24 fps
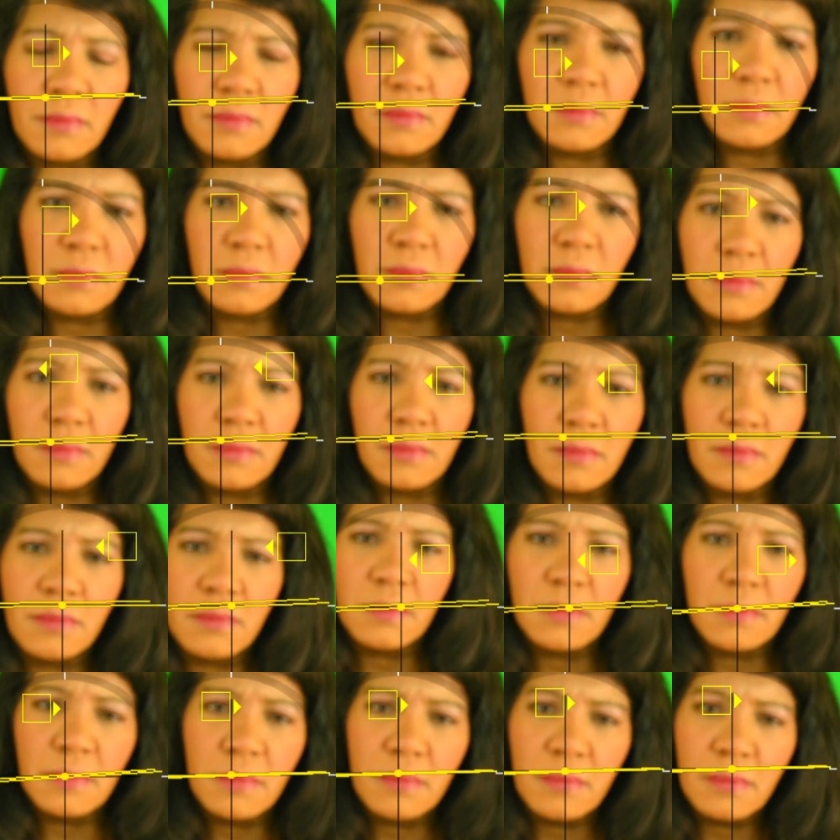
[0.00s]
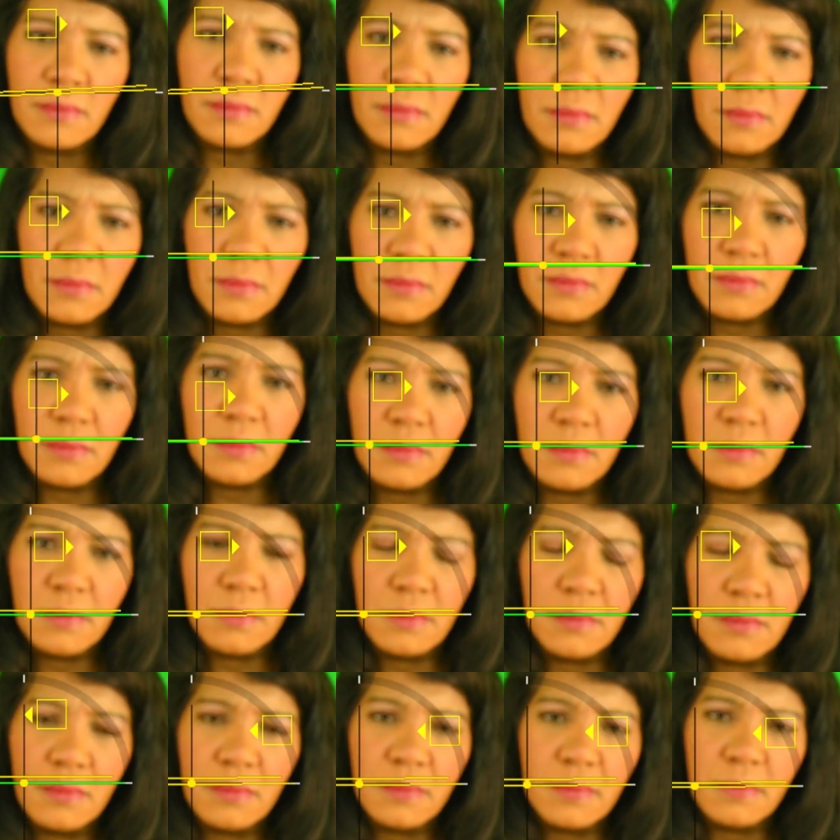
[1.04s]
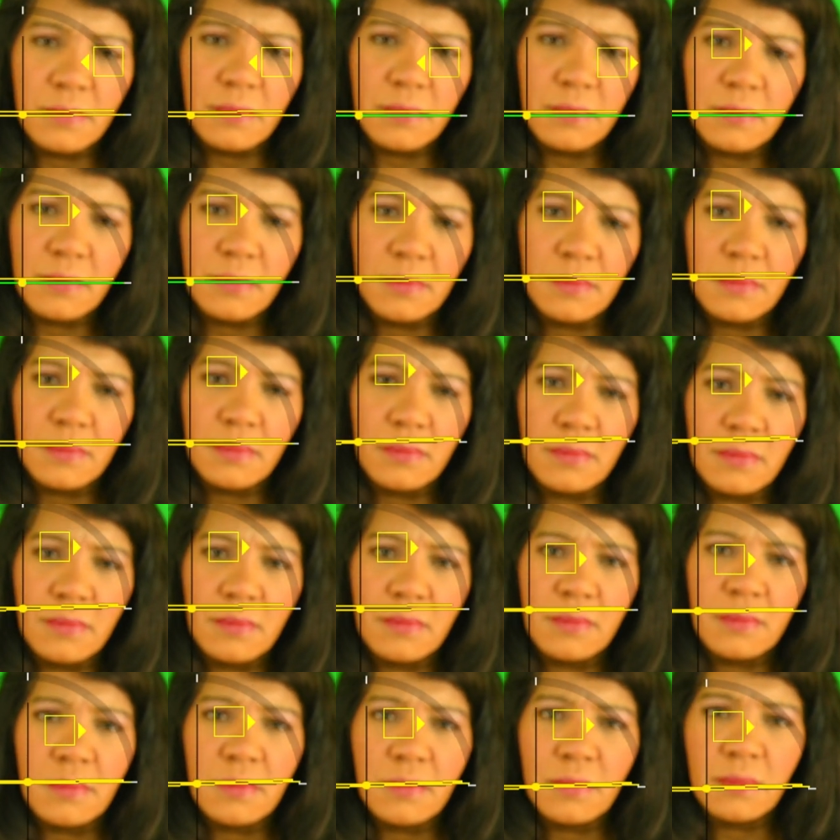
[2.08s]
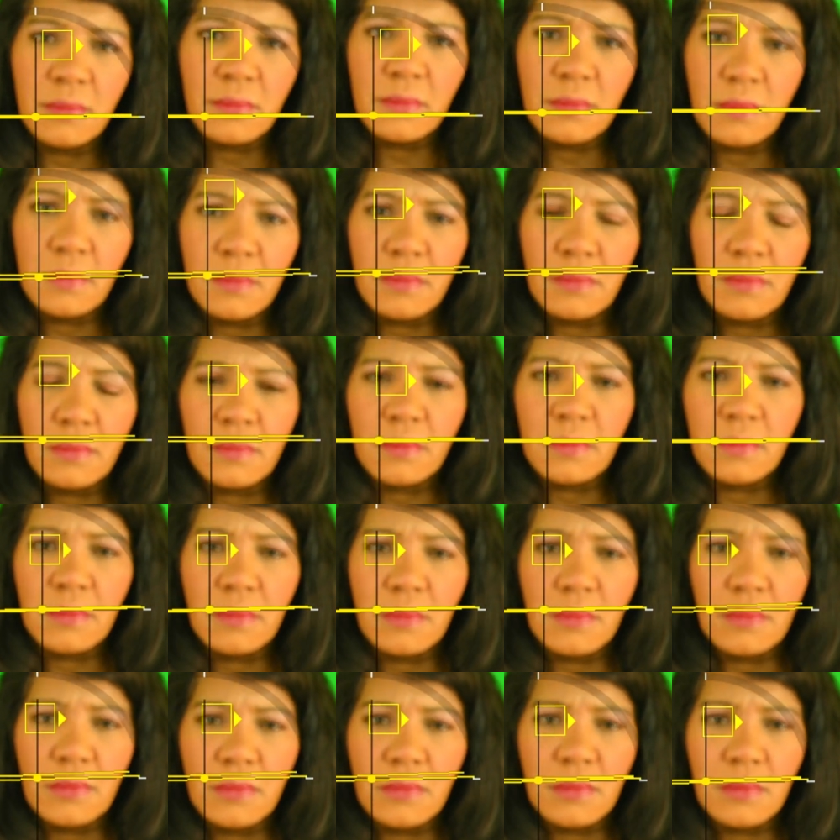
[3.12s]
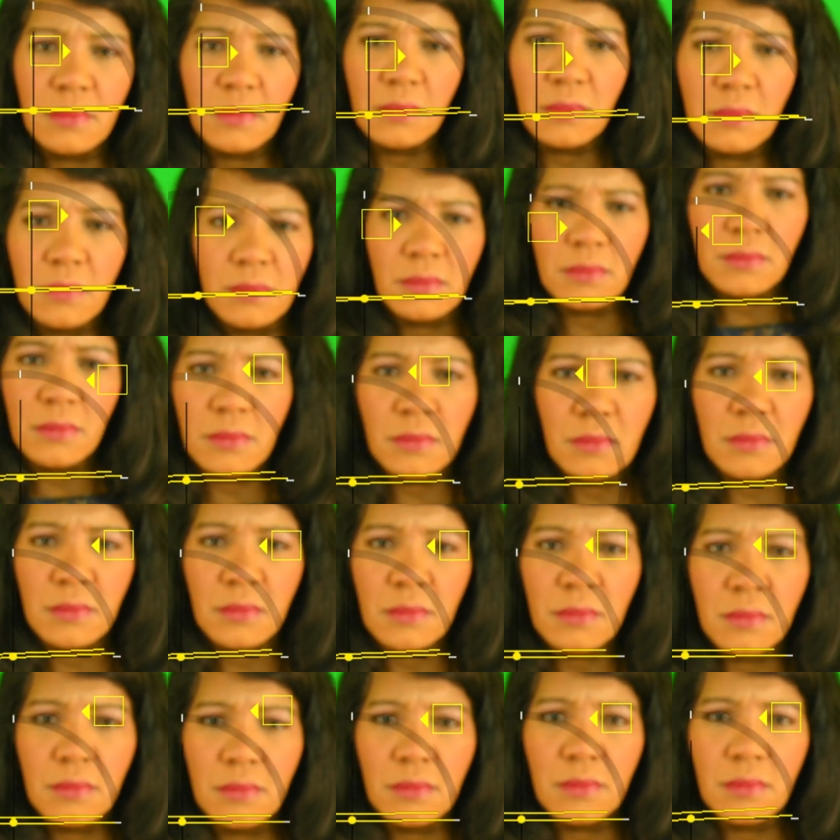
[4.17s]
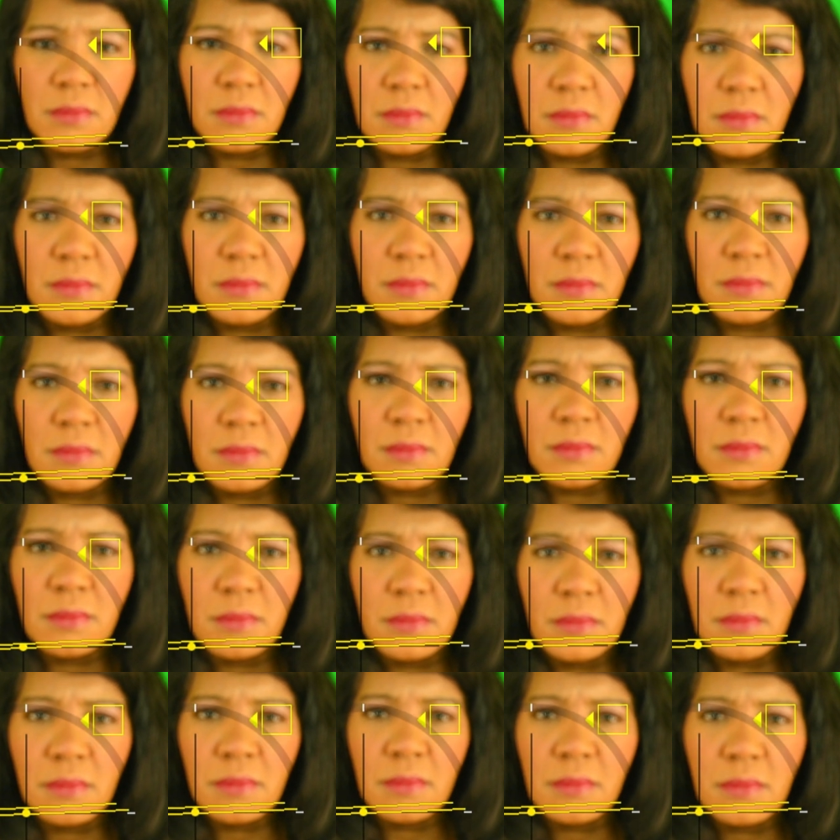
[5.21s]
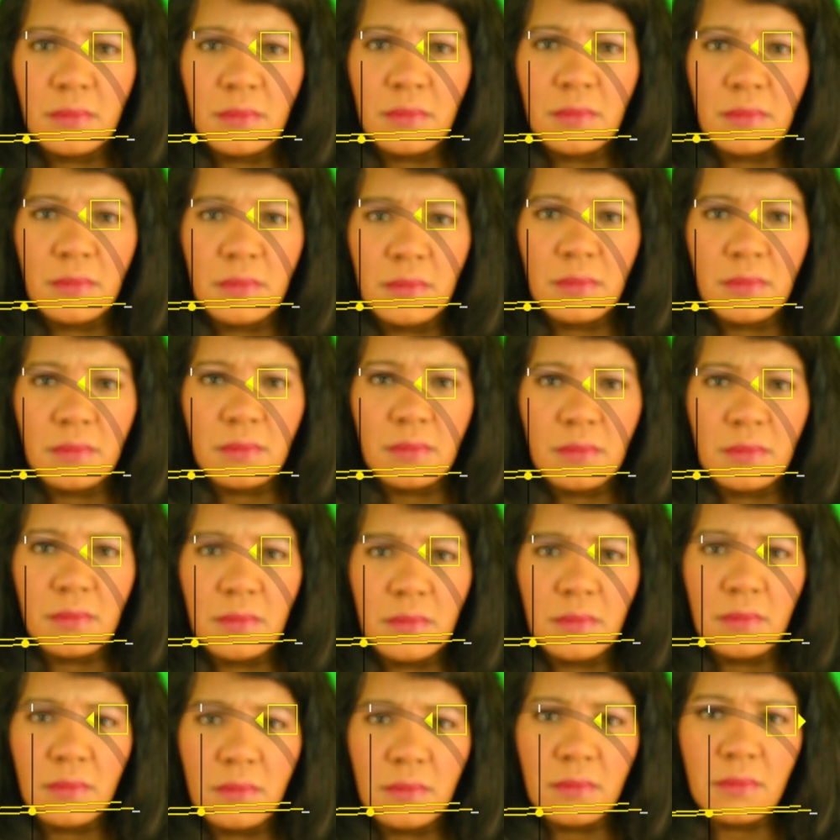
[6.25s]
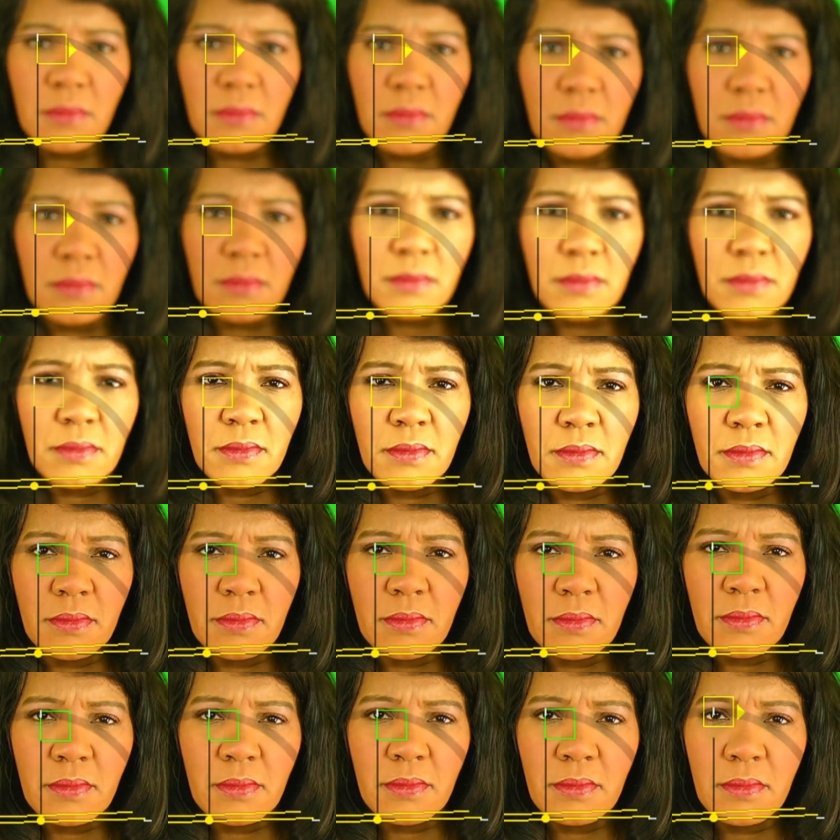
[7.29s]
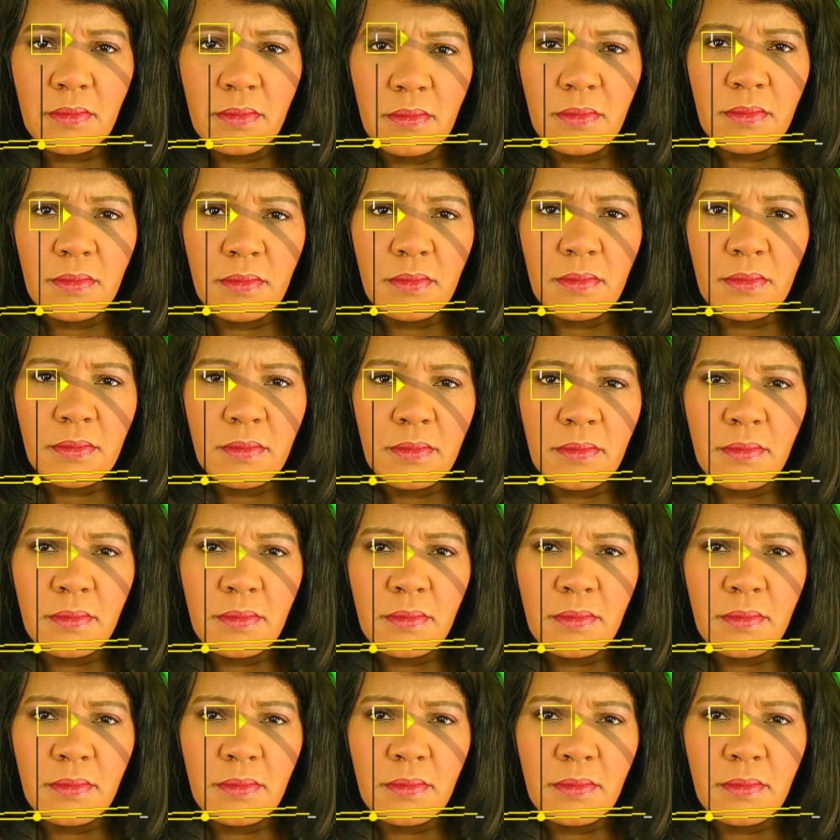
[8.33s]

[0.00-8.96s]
for Z series cameras. The upgrade for the Z6 II is firmware version 1.20.